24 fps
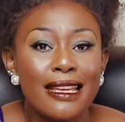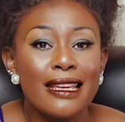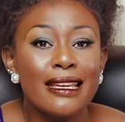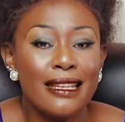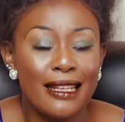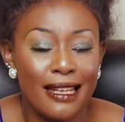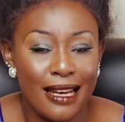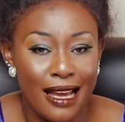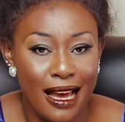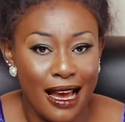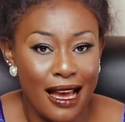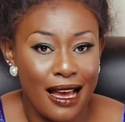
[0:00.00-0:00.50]

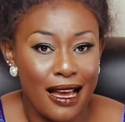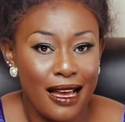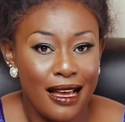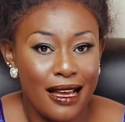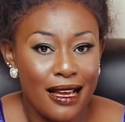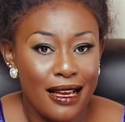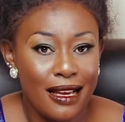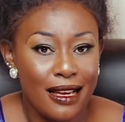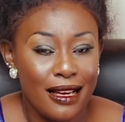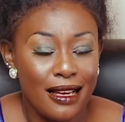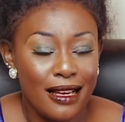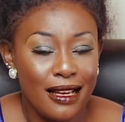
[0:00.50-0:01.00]
inner
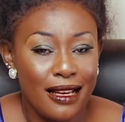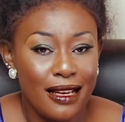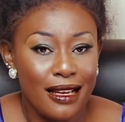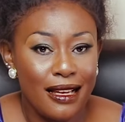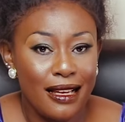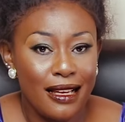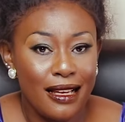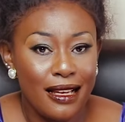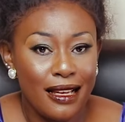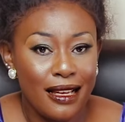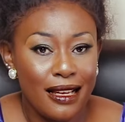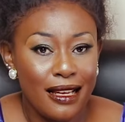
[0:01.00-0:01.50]

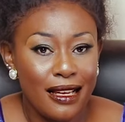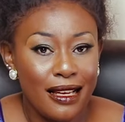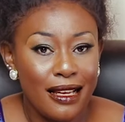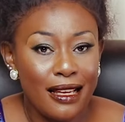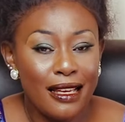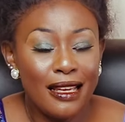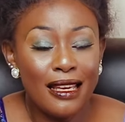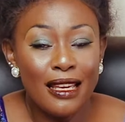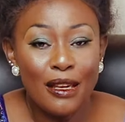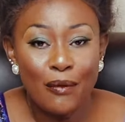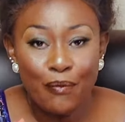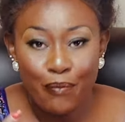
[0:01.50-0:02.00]

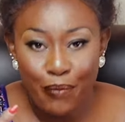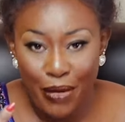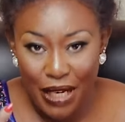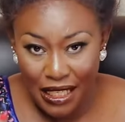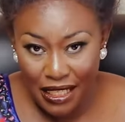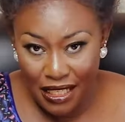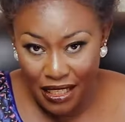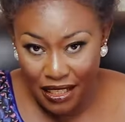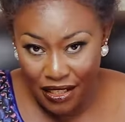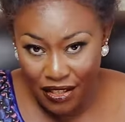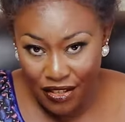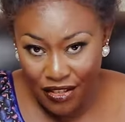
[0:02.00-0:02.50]

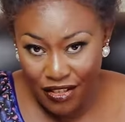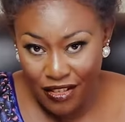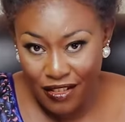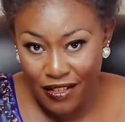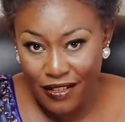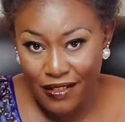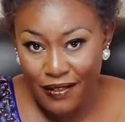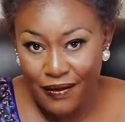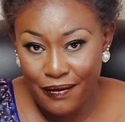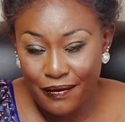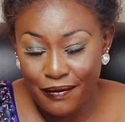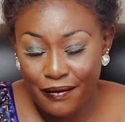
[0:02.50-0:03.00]

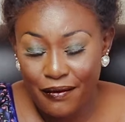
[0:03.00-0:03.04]
impartation.